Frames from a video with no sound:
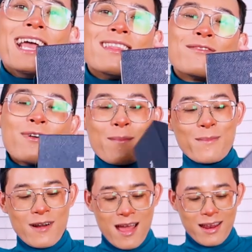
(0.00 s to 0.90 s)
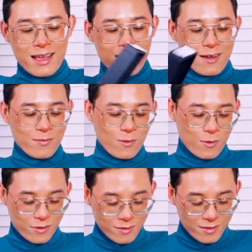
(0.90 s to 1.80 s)
It's from Prada, of
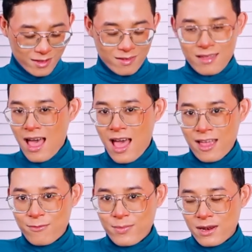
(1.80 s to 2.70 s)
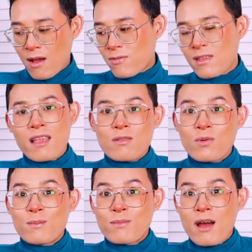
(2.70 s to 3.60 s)
course, because I've been obsessed
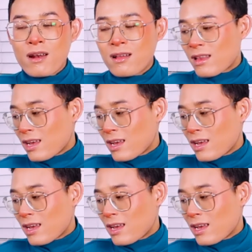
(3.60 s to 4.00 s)
with Prada